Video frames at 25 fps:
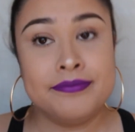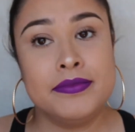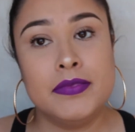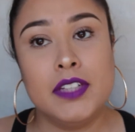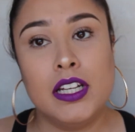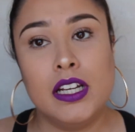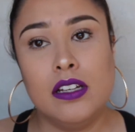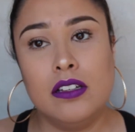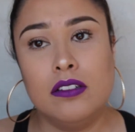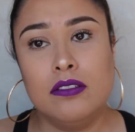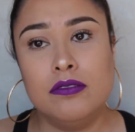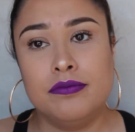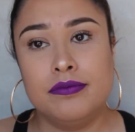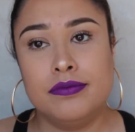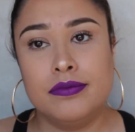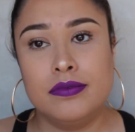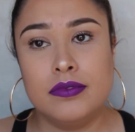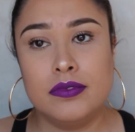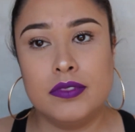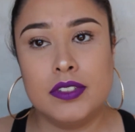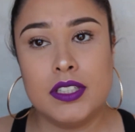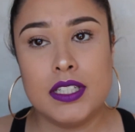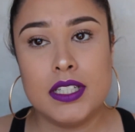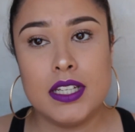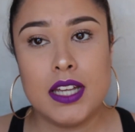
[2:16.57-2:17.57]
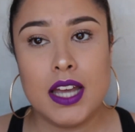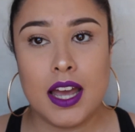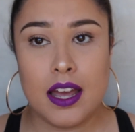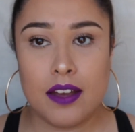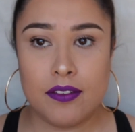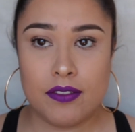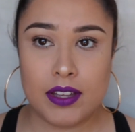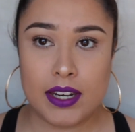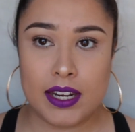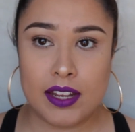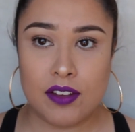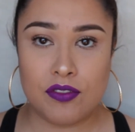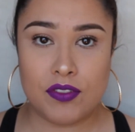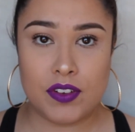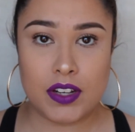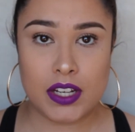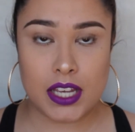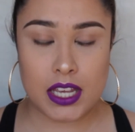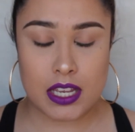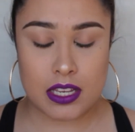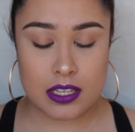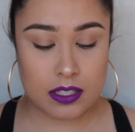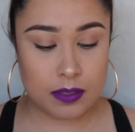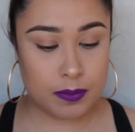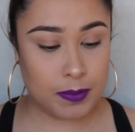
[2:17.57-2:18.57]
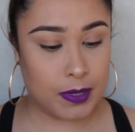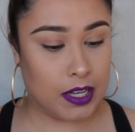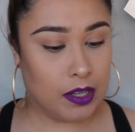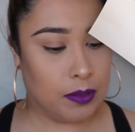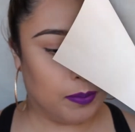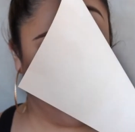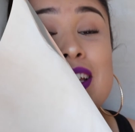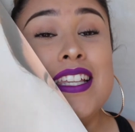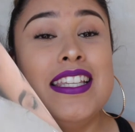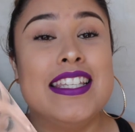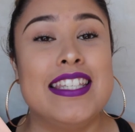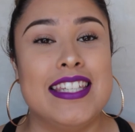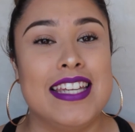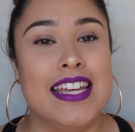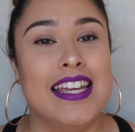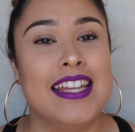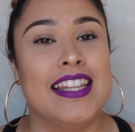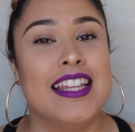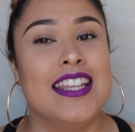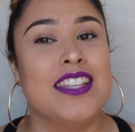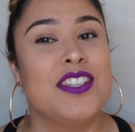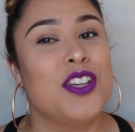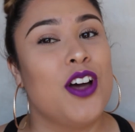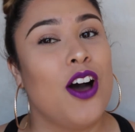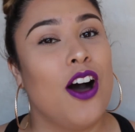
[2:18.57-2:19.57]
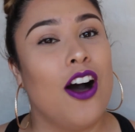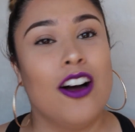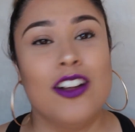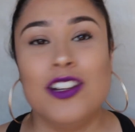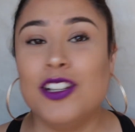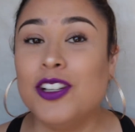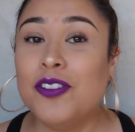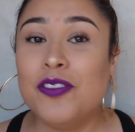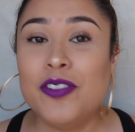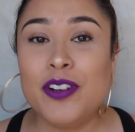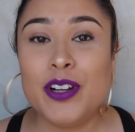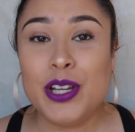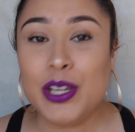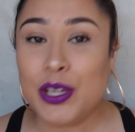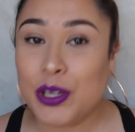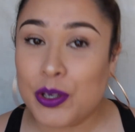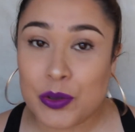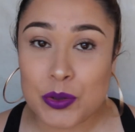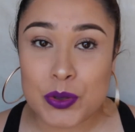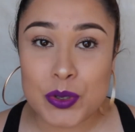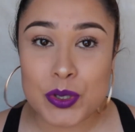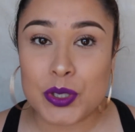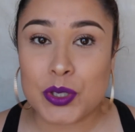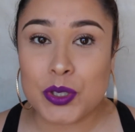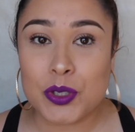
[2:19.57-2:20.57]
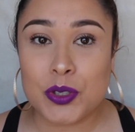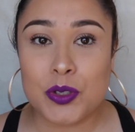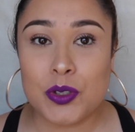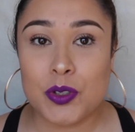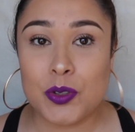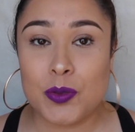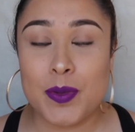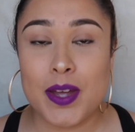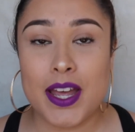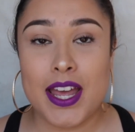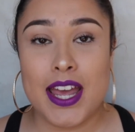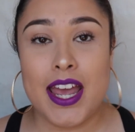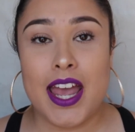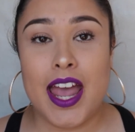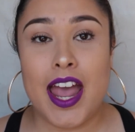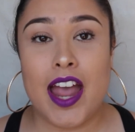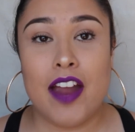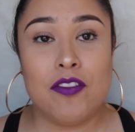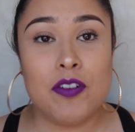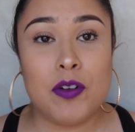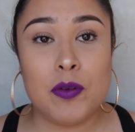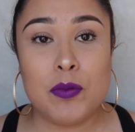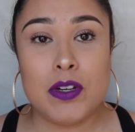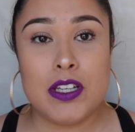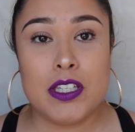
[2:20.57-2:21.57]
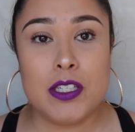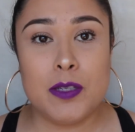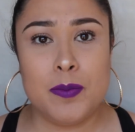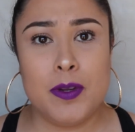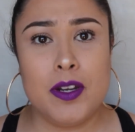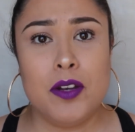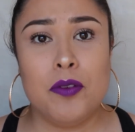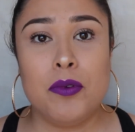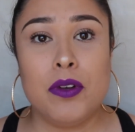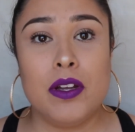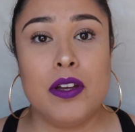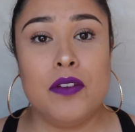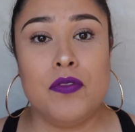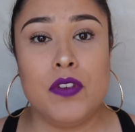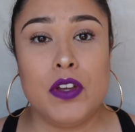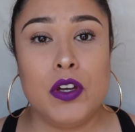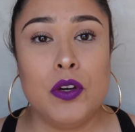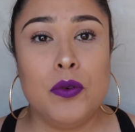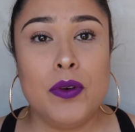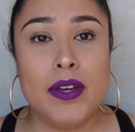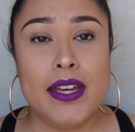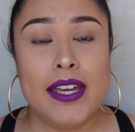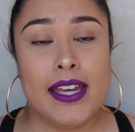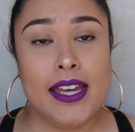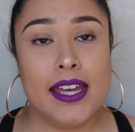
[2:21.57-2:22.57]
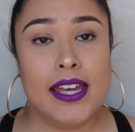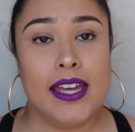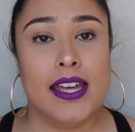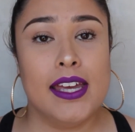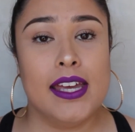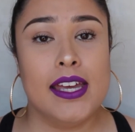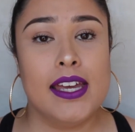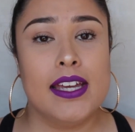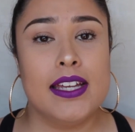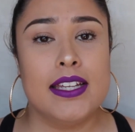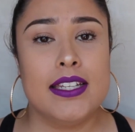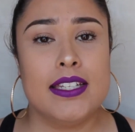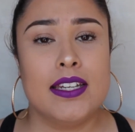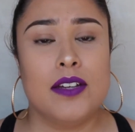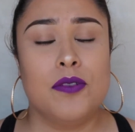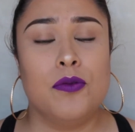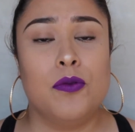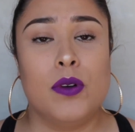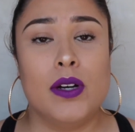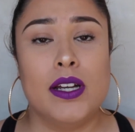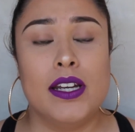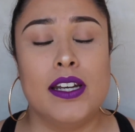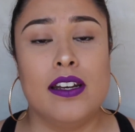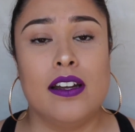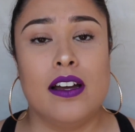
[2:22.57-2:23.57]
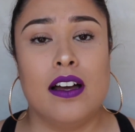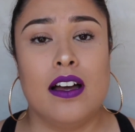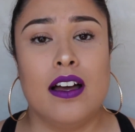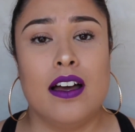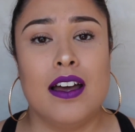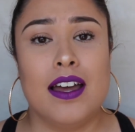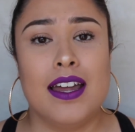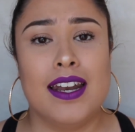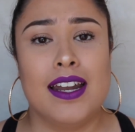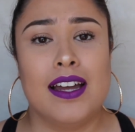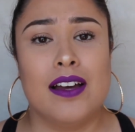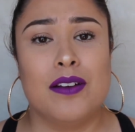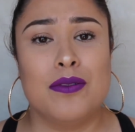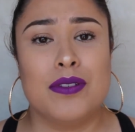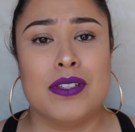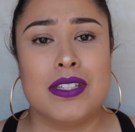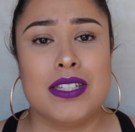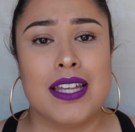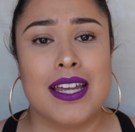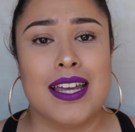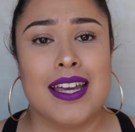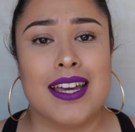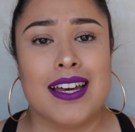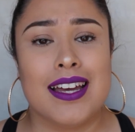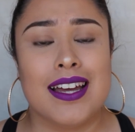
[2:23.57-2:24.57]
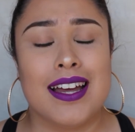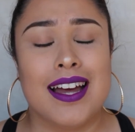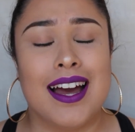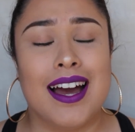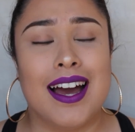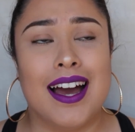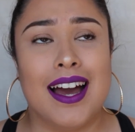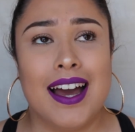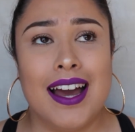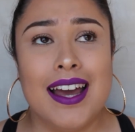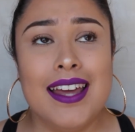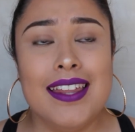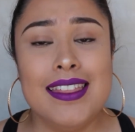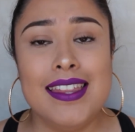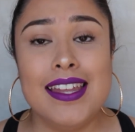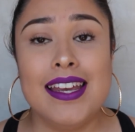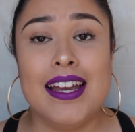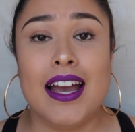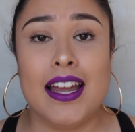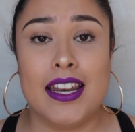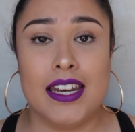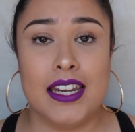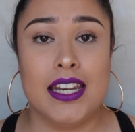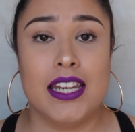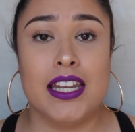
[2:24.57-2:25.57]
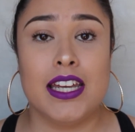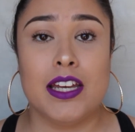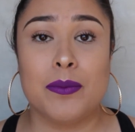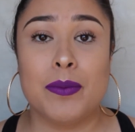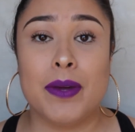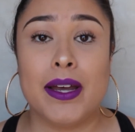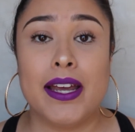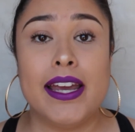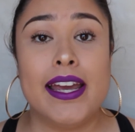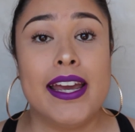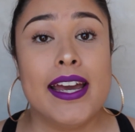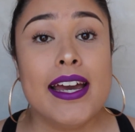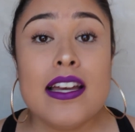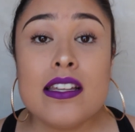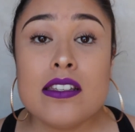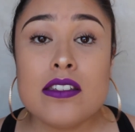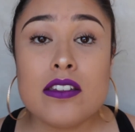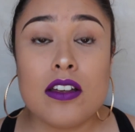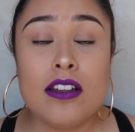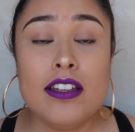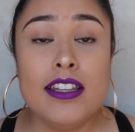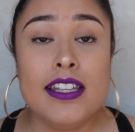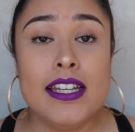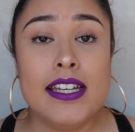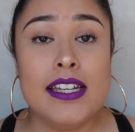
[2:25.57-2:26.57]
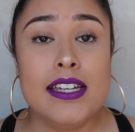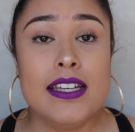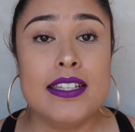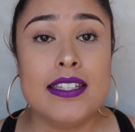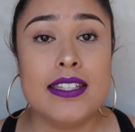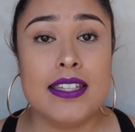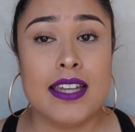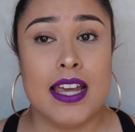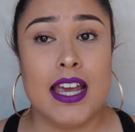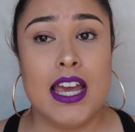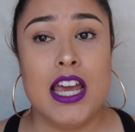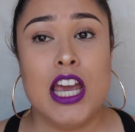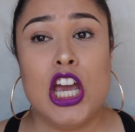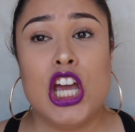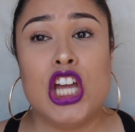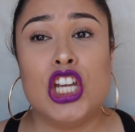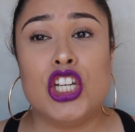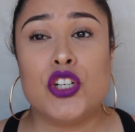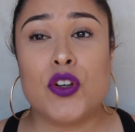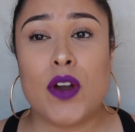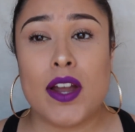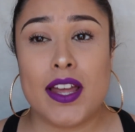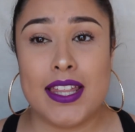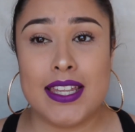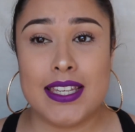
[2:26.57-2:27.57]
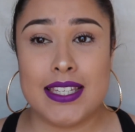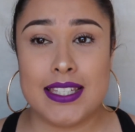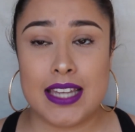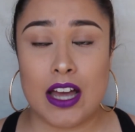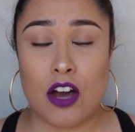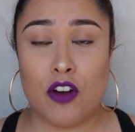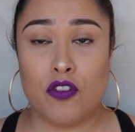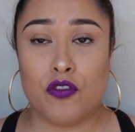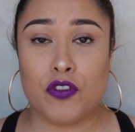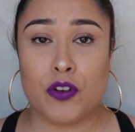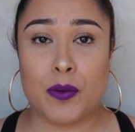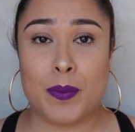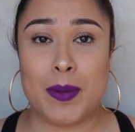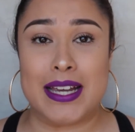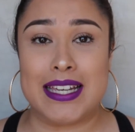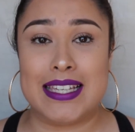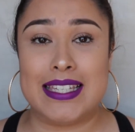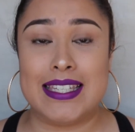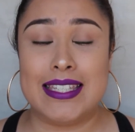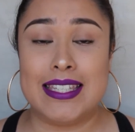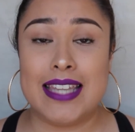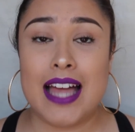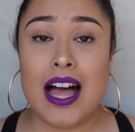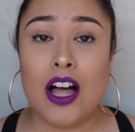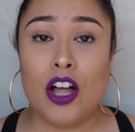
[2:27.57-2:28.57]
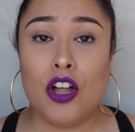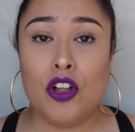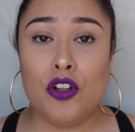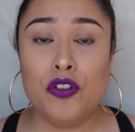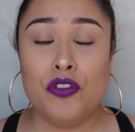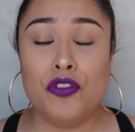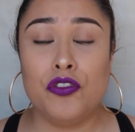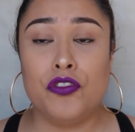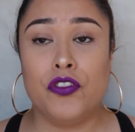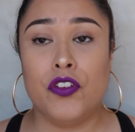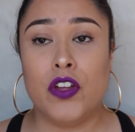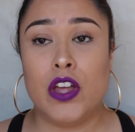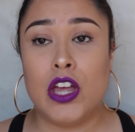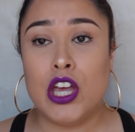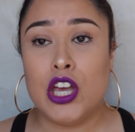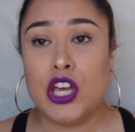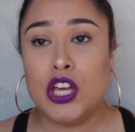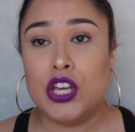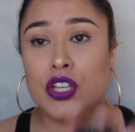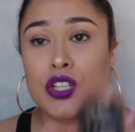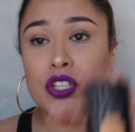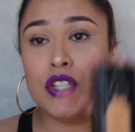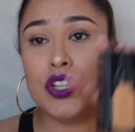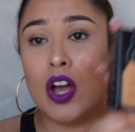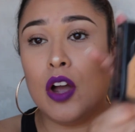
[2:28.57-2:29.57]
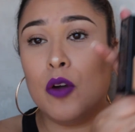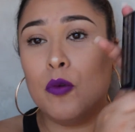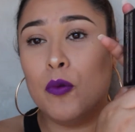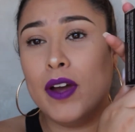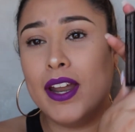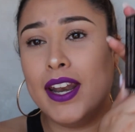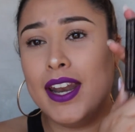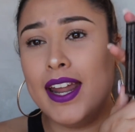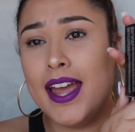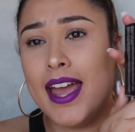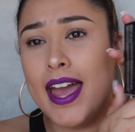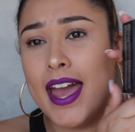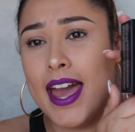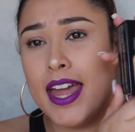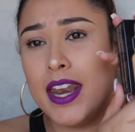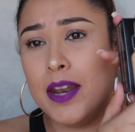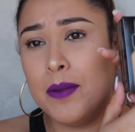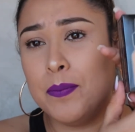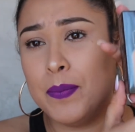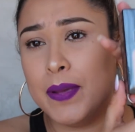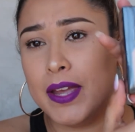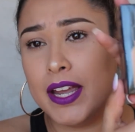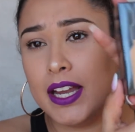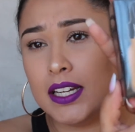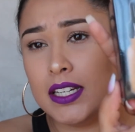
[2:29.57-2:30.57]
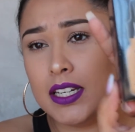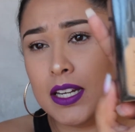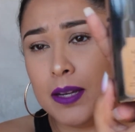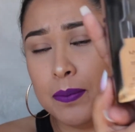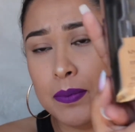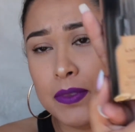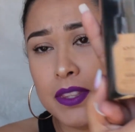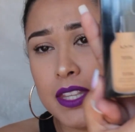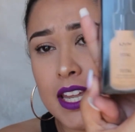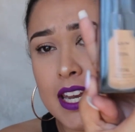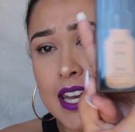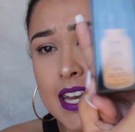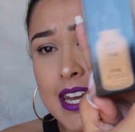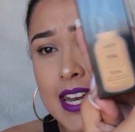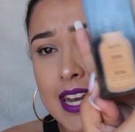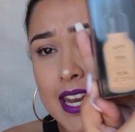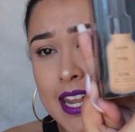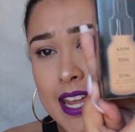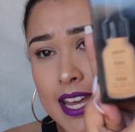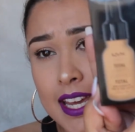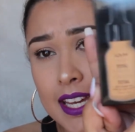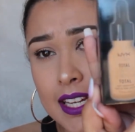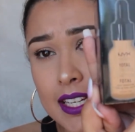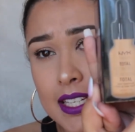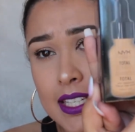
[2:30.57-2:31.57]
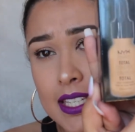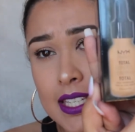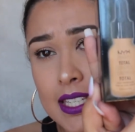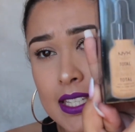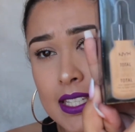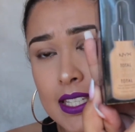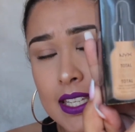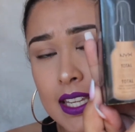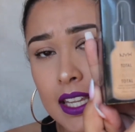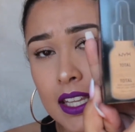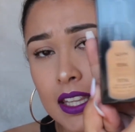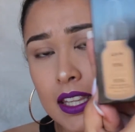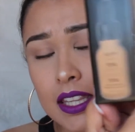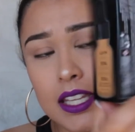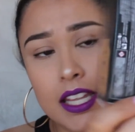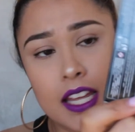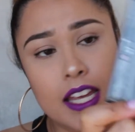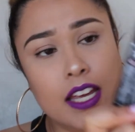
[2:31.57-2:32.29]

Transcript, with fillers: No, doesn't have any funky smell. I've been seeing this all over YouTube. Everyone's been reviewing it and whatnot and I was like, I think I need to get my hands on this and try this out for myself. So I went ahead and picked up the NYX